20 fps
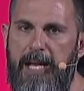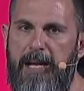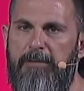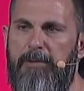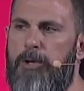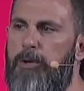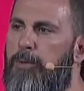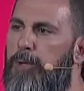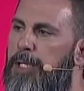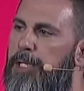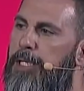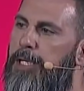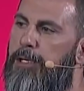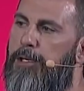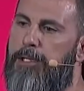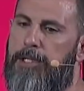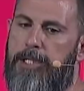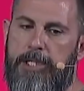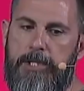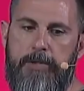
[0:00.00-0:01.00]
Everyone
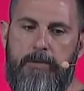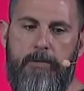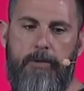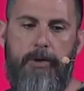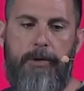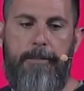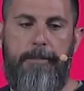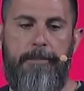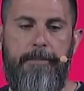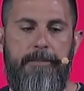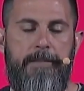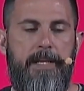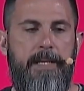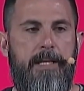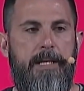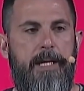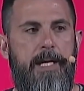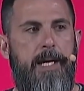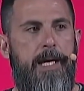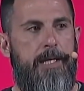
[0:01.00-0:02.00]
here in this room
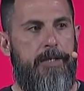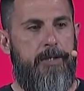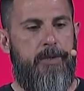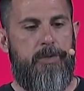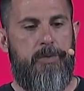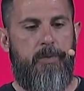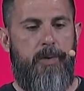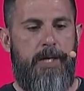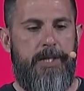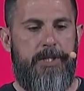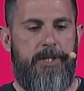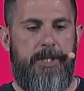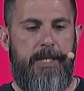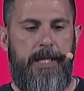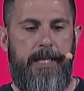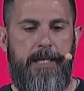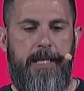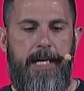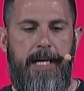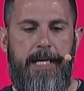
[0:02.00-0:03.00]
and those watching
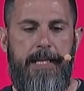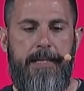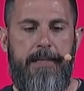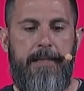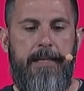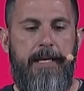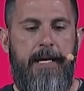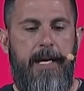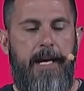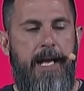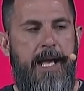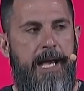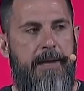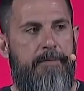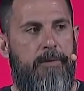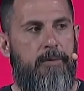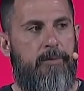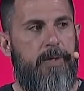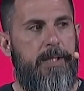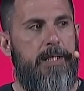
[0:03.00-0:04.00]
online
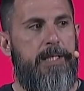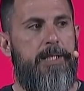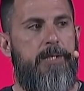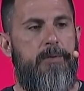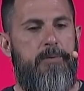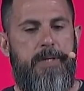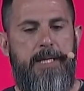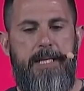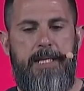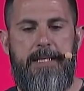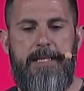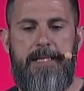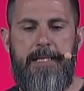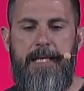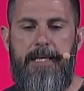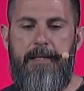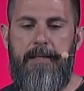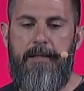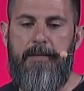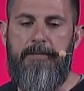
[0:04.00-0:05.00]
have a really unique
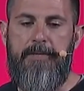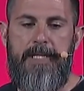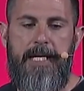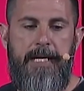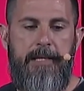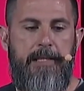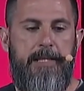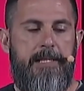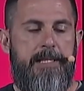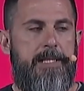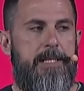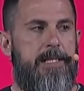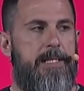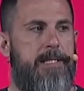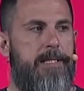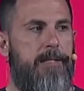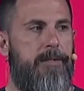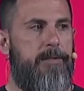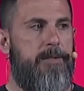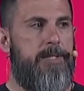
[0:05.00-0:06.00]
set of talents and
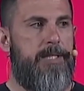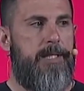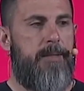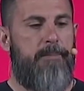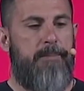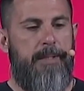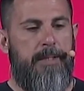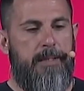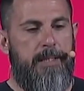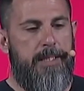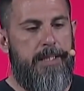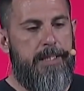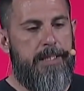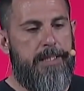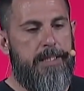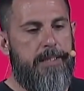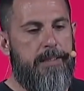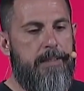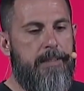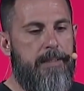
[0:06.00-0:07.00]
skills and
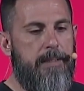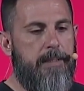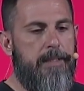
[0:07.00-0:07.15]
abilities.